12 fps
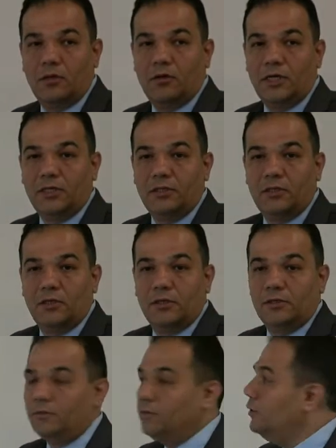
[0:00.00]
All right.
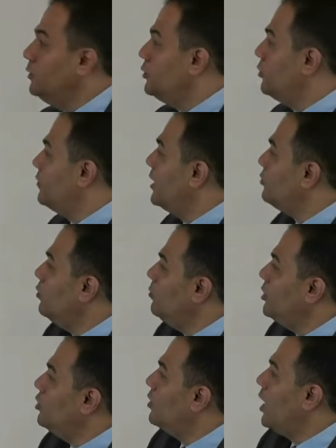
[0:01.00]
So that would
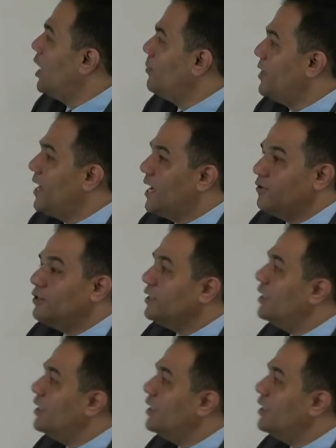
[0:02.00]
be your IP address.